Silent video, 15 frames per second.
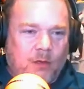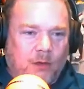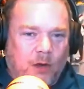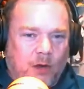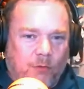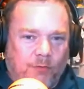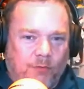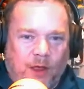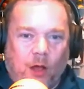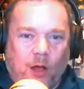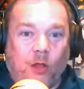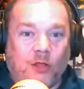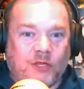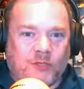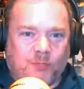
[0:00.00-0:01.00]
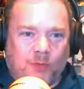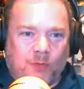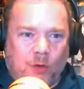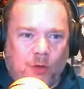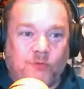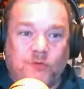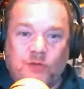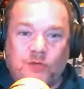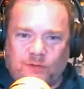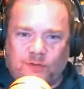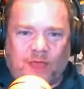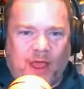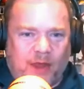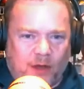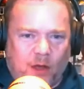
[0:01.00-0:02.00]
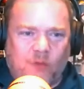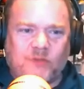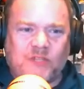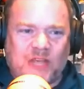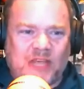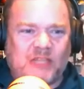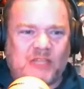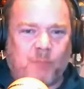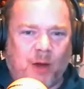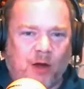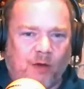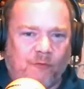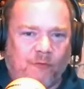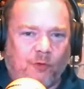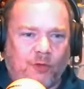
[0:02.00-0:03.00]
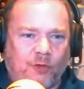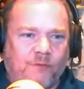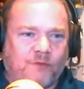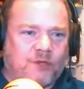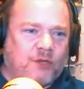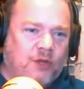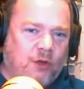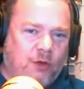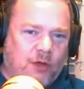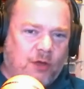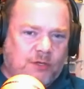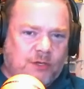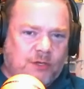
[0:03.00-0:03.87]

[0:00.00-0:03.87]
They all explode. Thanos is powerful enough to do it.